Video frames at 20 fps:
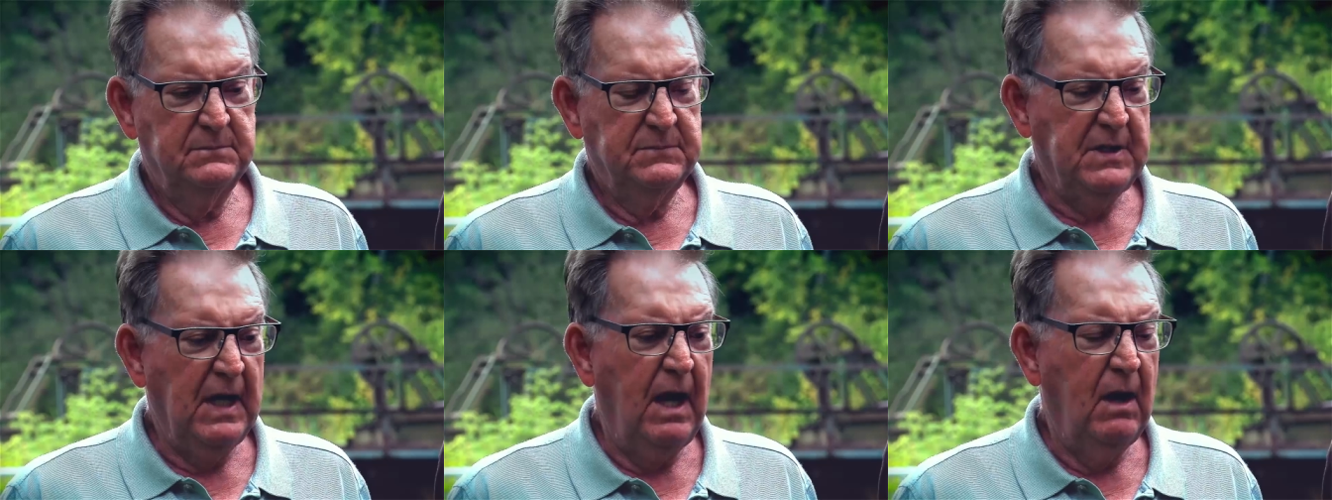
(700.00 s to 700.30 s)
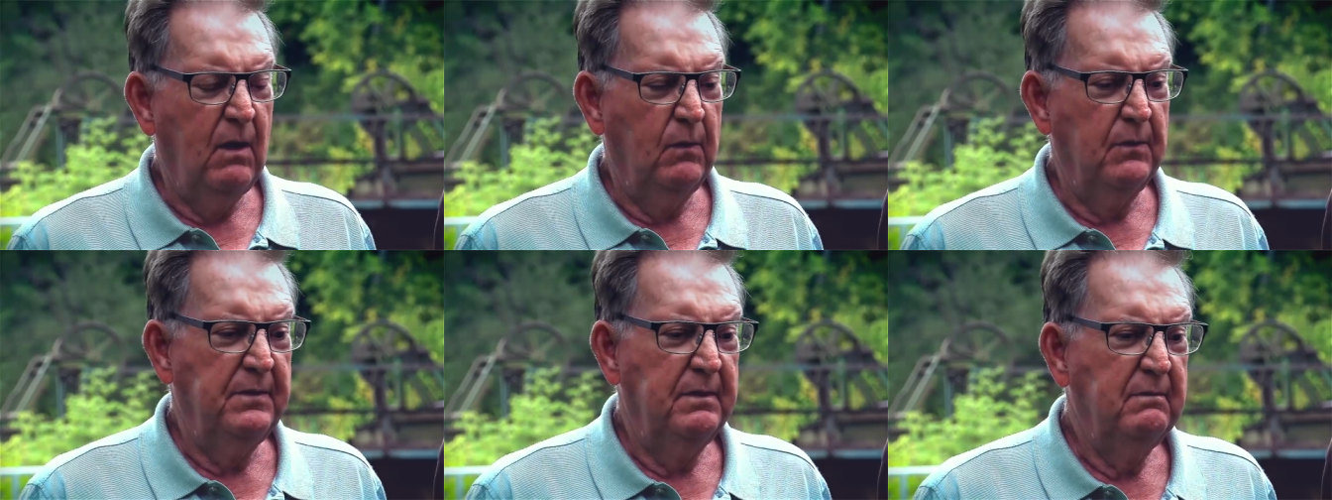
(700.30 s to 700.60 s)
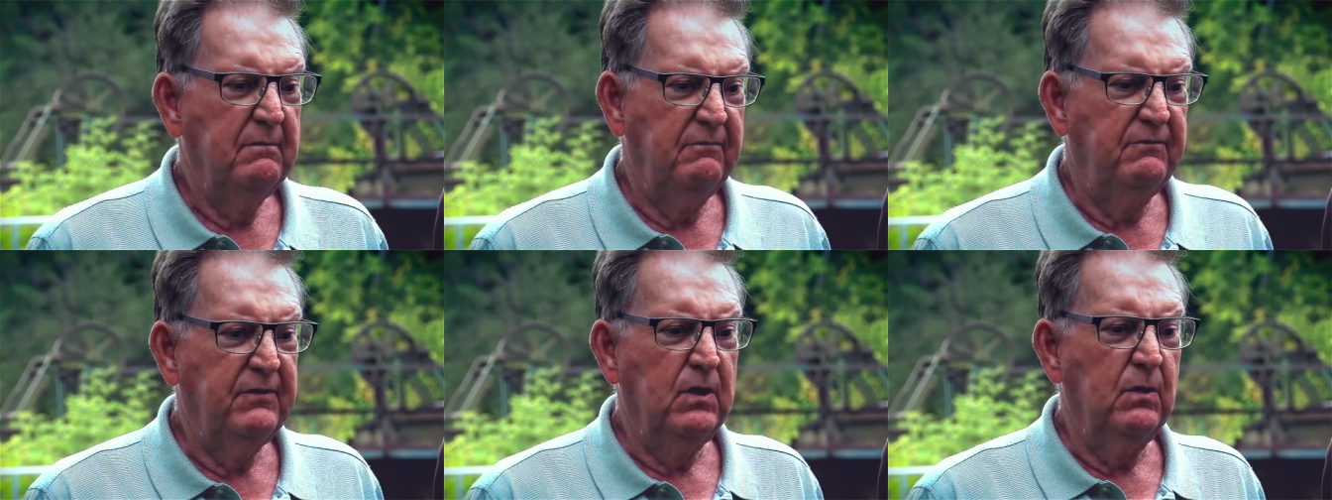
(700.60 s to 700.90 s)
town
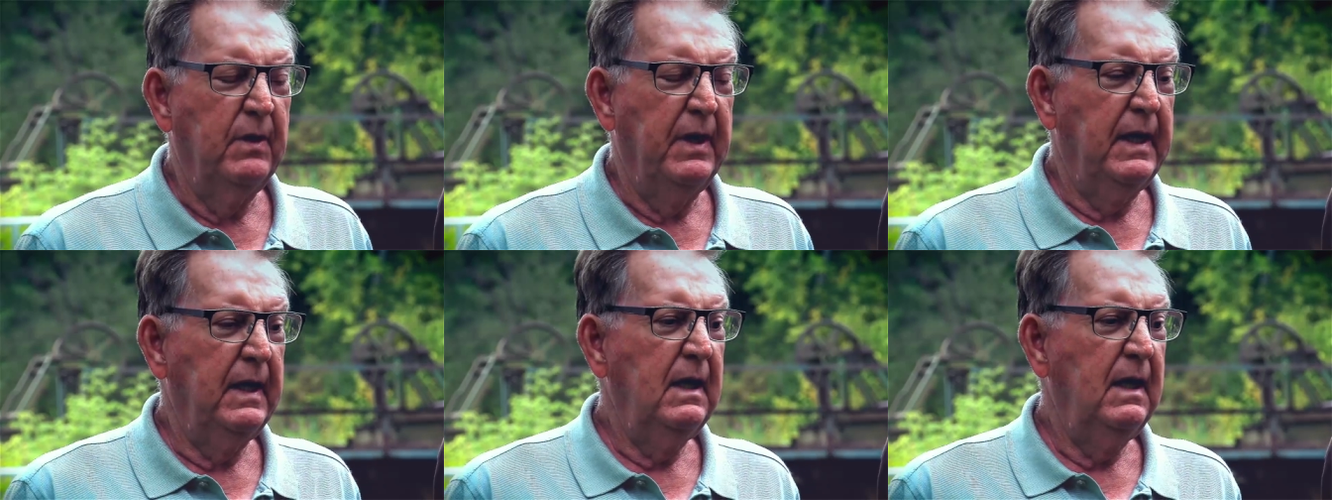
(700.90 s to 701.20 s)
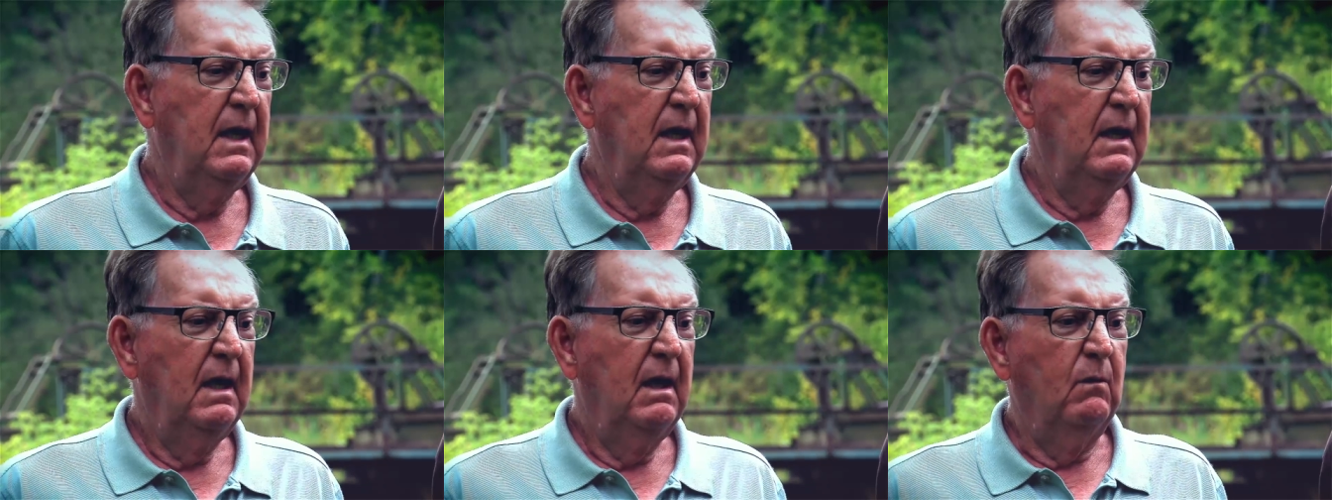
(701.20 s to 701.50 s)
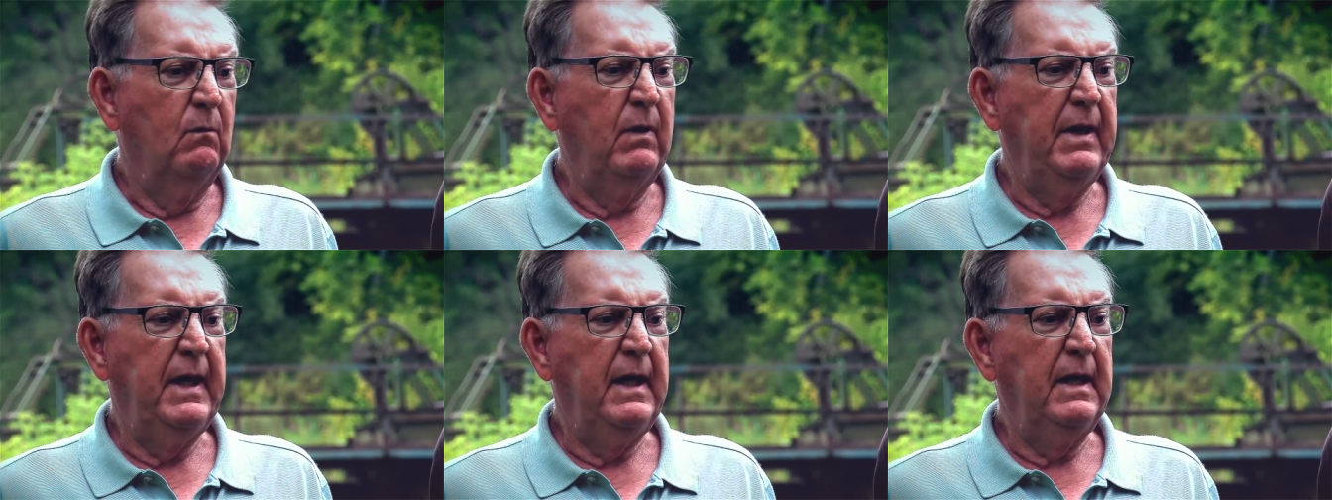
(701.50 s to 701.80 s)
viewing,
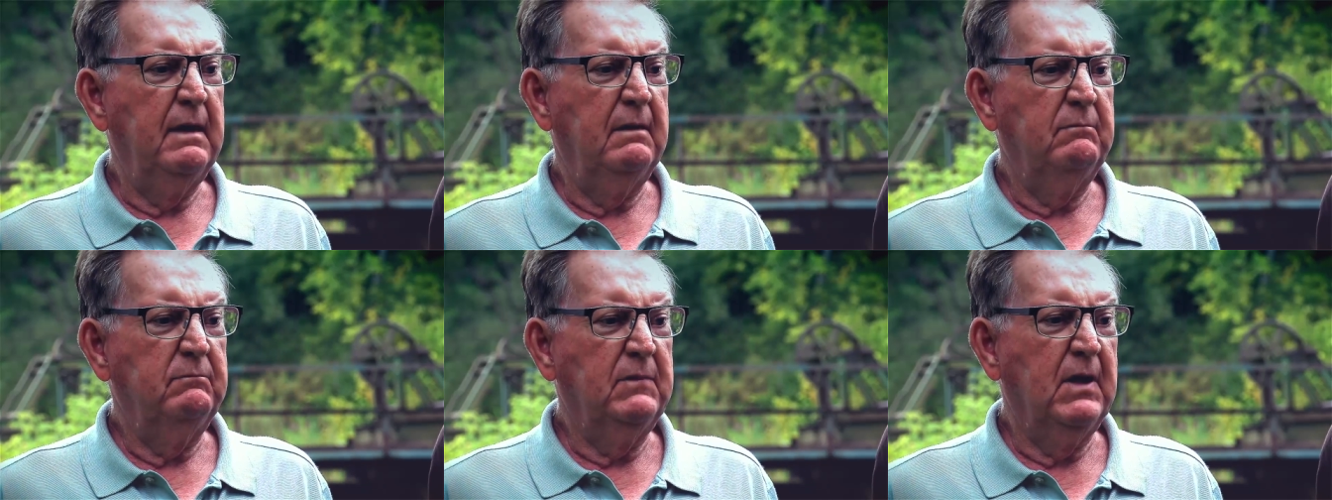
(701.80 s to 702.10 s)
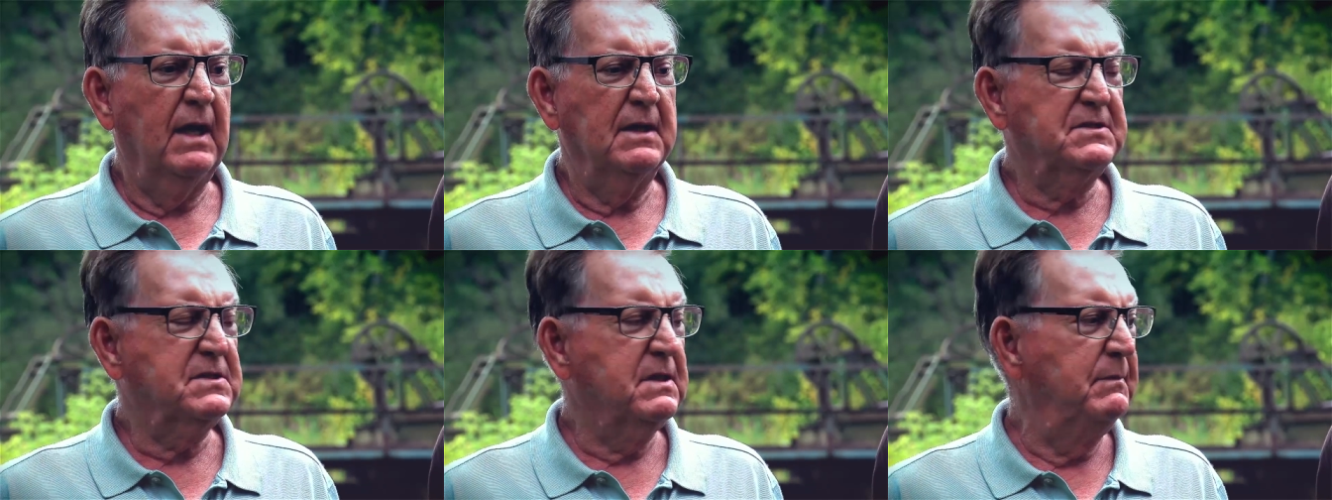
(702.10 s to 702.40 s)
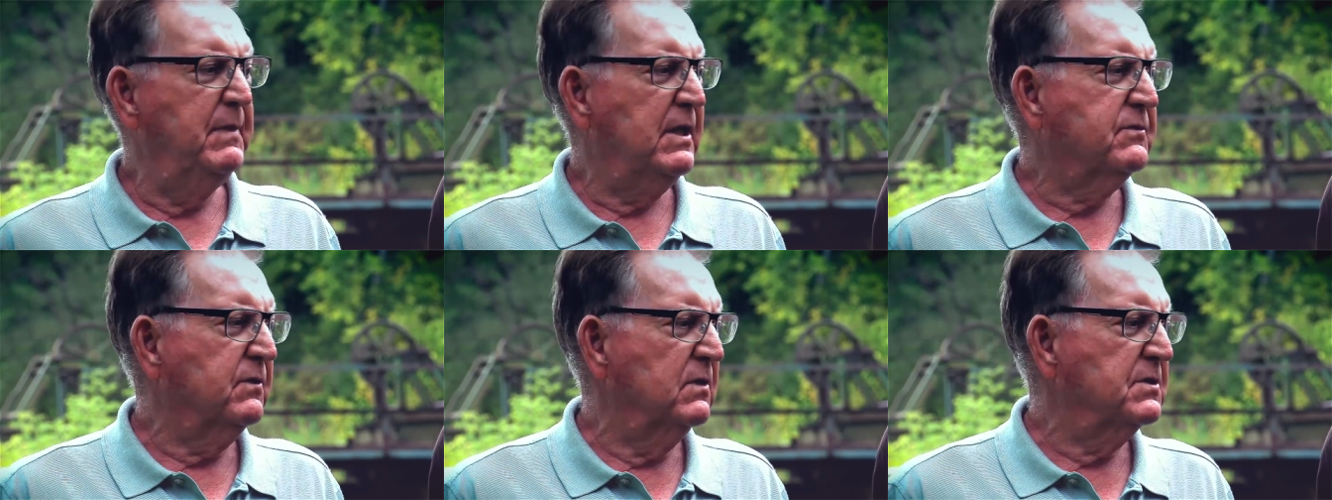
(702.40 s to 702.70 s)
we got some
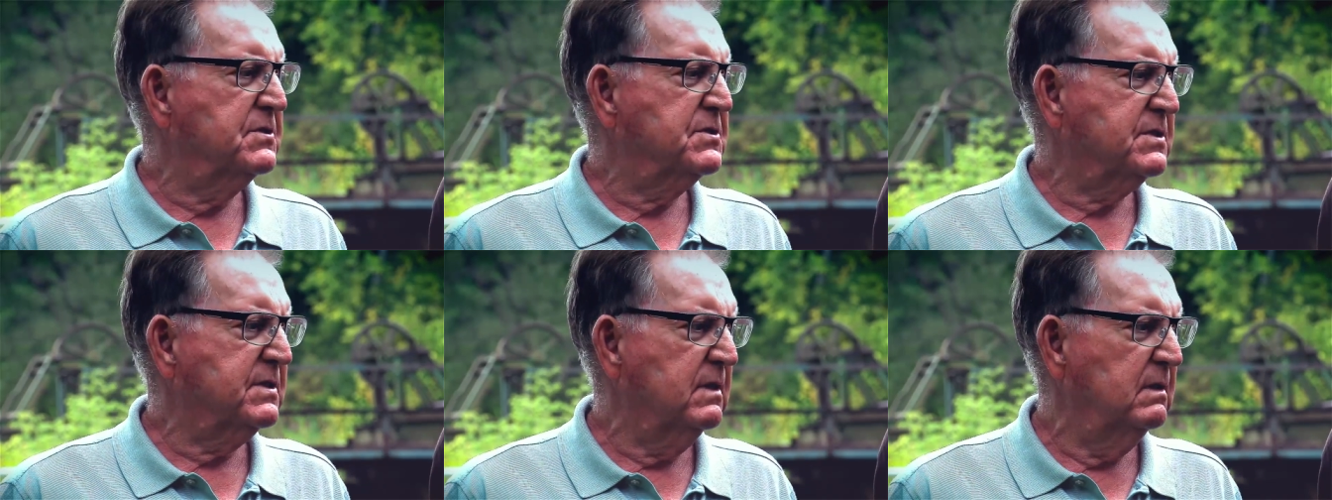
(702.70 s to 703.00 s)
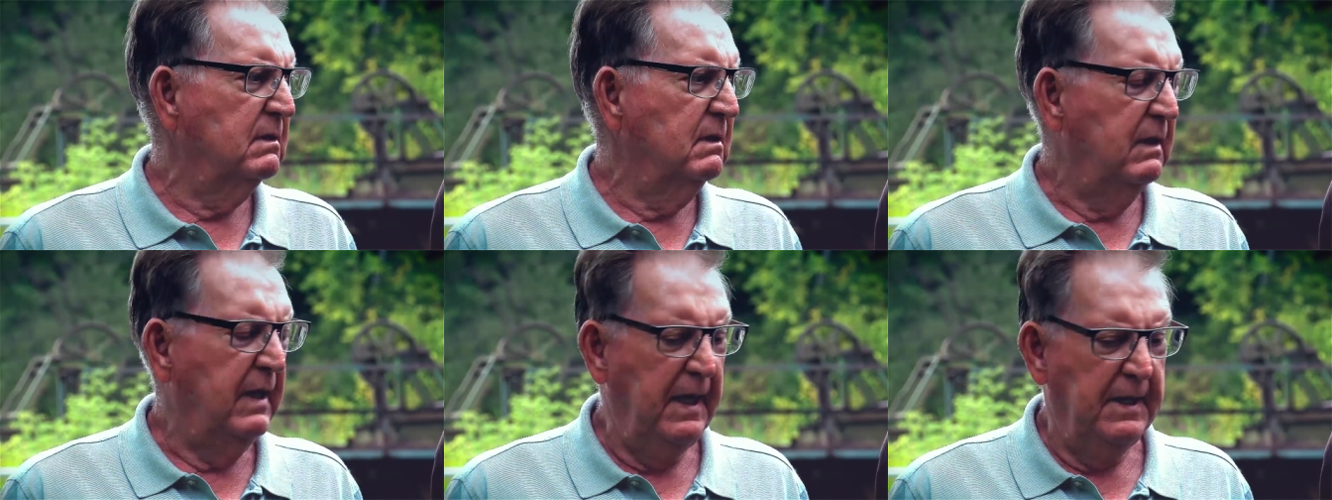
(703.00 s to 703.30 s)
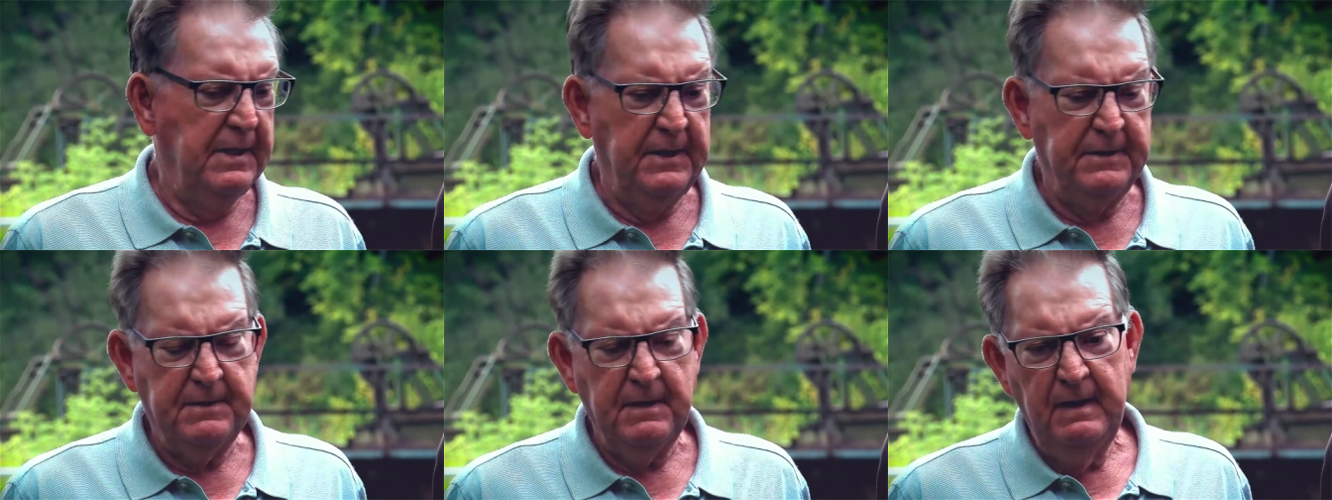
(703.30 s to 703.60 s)
interest
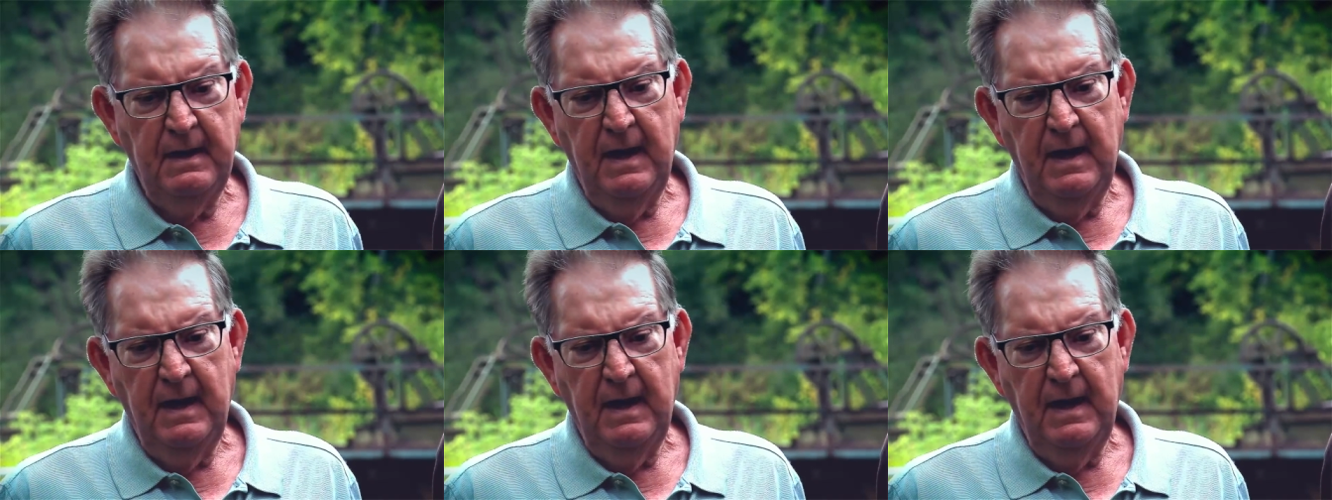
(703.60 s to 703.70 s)
in it.